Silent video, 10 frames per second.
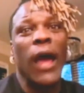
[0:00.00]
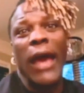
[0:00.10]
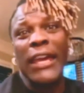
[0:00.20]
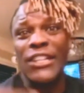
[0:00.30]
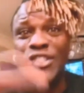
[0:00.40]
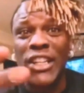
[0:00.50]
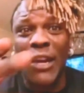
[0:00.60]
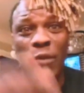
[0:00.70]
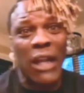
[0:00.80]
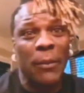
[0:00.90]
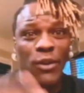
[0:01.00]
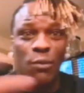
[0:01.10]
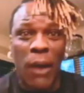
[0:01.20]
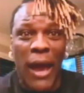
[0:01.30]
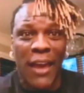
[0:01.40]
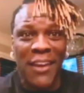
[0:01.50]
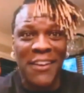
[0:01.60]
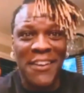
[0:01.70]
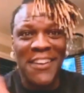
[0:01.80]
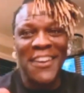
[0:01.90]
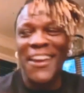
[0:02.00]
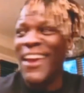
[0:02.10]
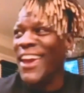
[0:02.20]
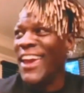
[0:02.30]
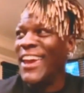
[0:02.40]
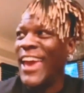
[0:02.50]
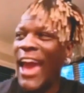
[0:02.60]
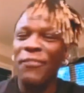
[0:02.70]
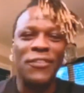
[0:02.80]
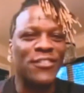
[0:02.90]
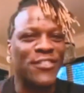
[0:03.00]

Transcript: I eat chicken when I'm in Dubai. And after